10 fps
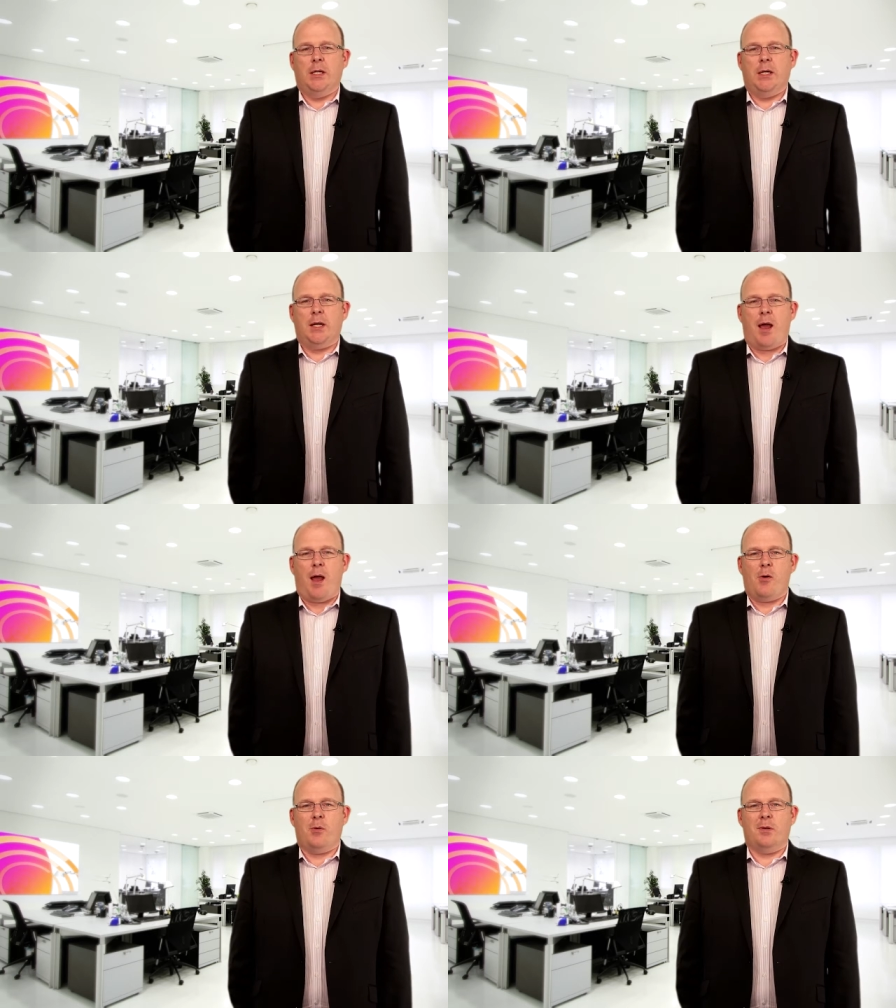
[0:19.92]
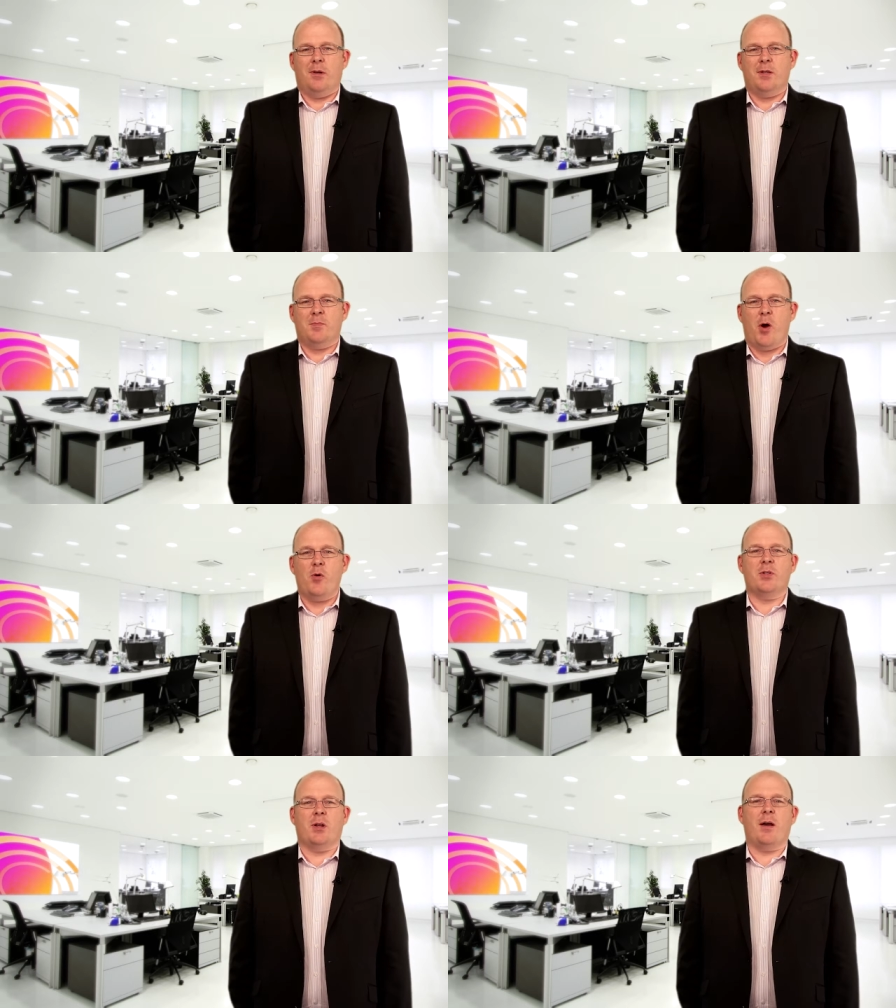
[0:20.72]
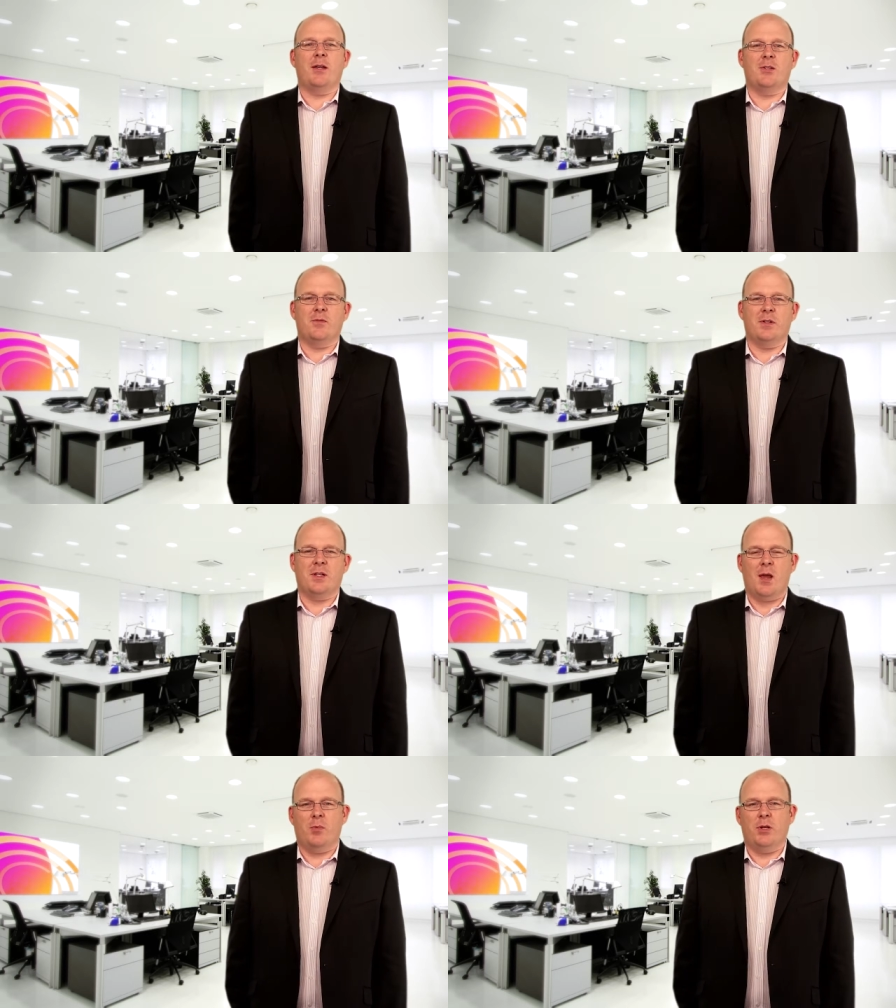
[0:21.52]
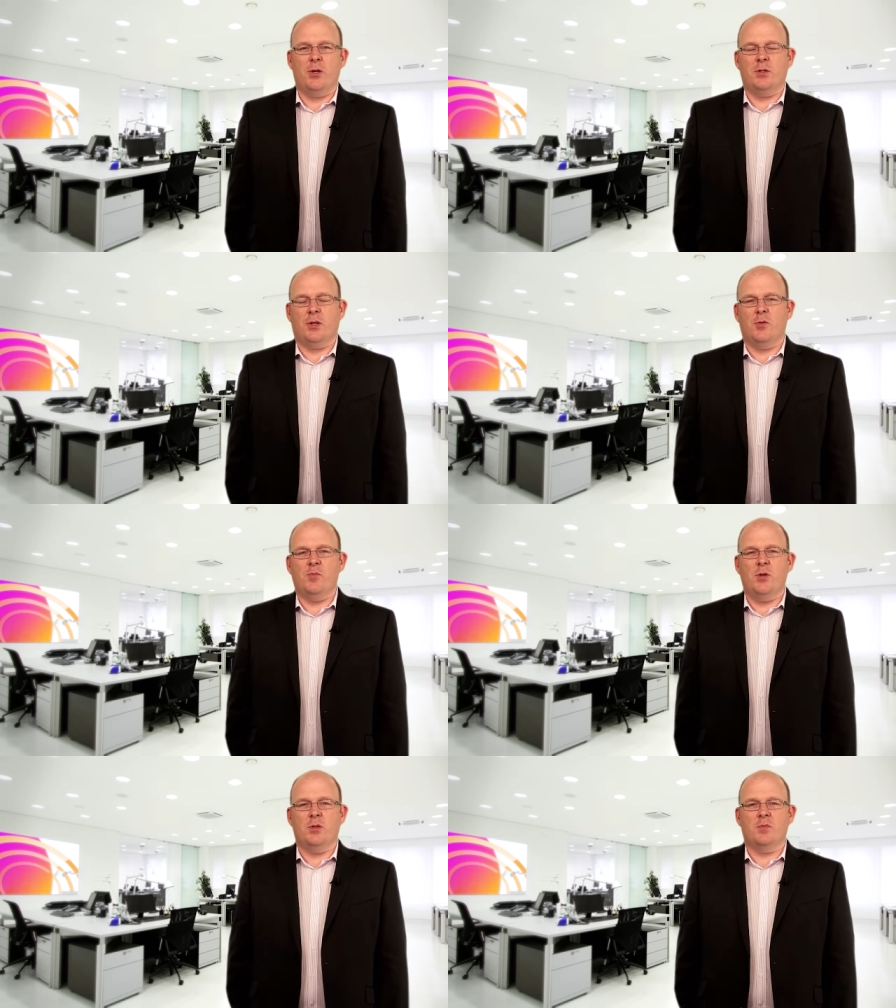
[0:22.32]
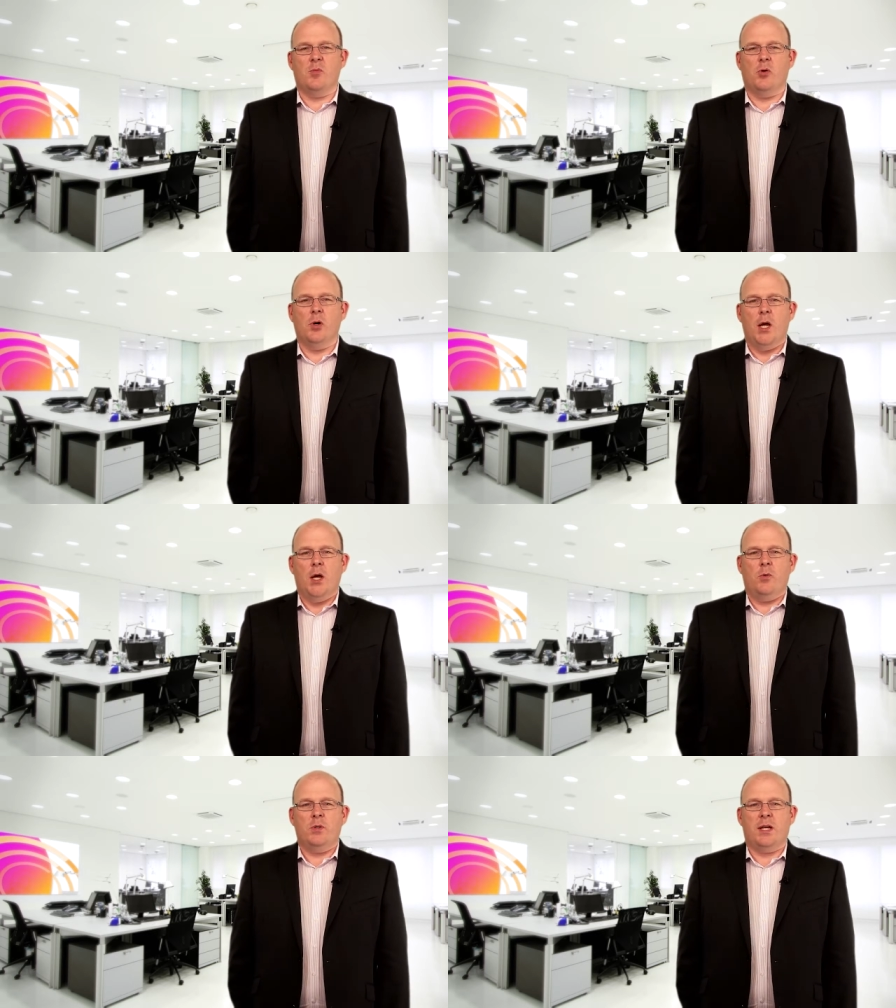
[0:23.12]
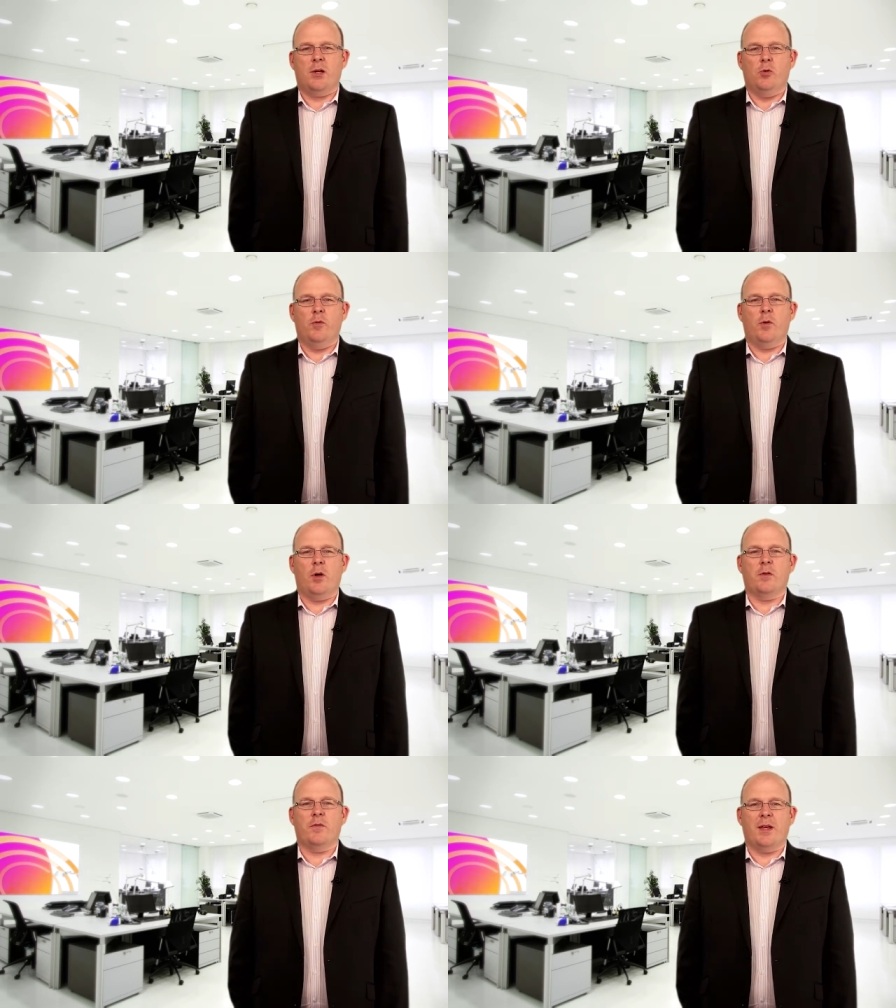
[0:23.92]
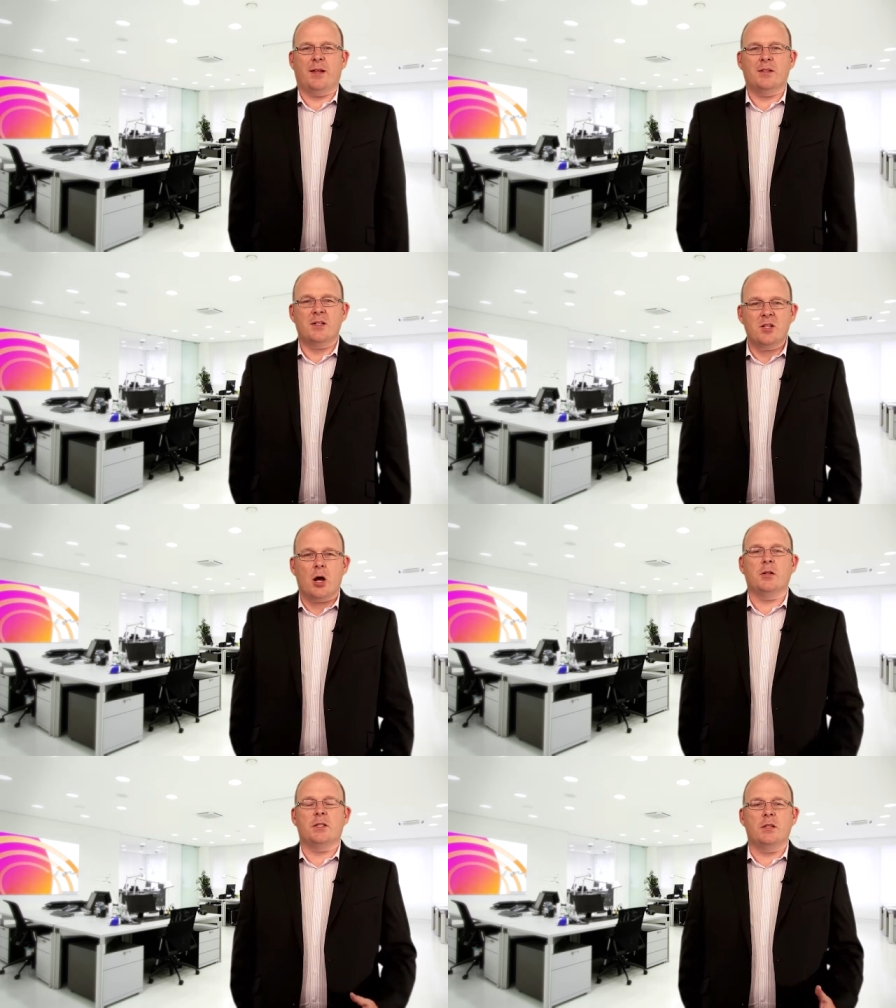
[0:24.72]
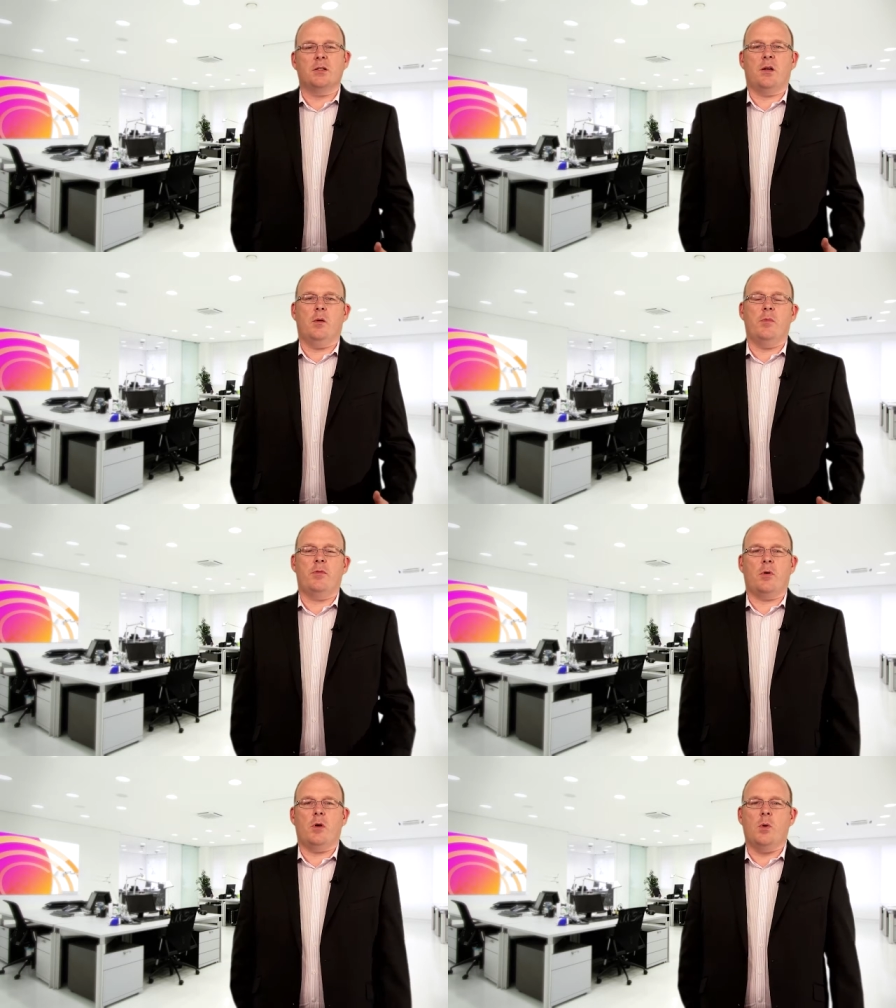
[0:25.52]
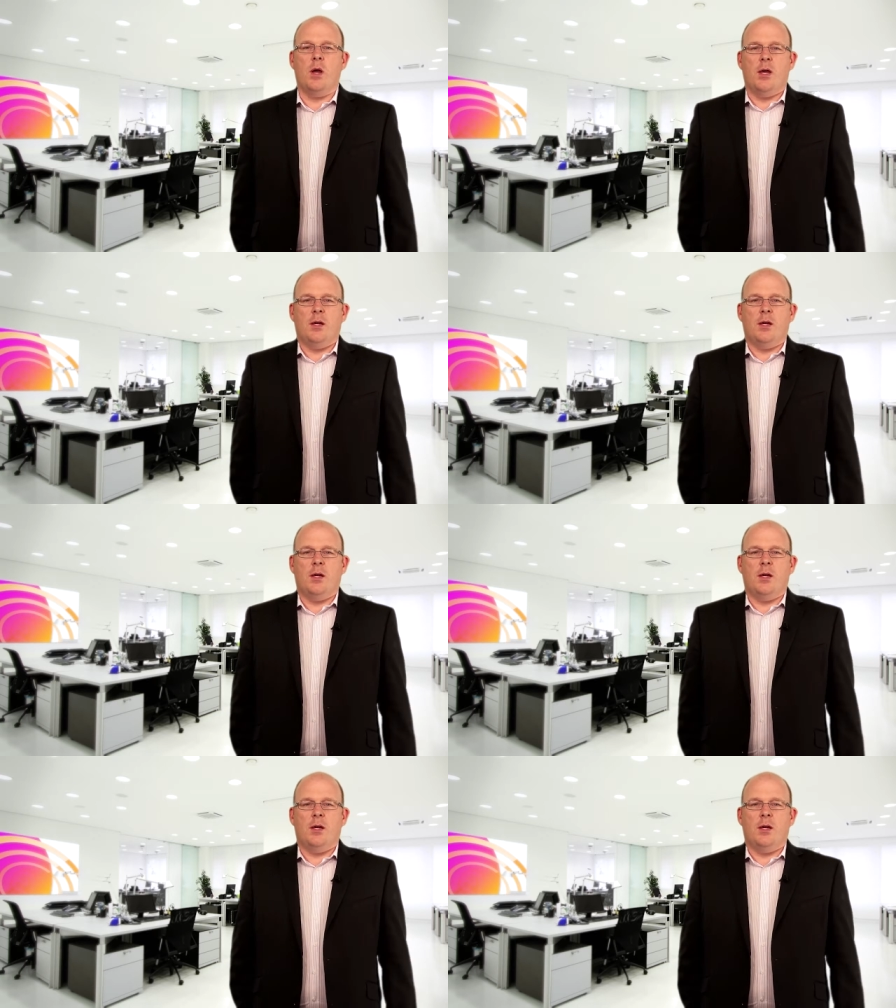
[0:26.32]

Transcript: and how, as both sides of the table are using computers more, we're seeing an awful lot of things starting to come through.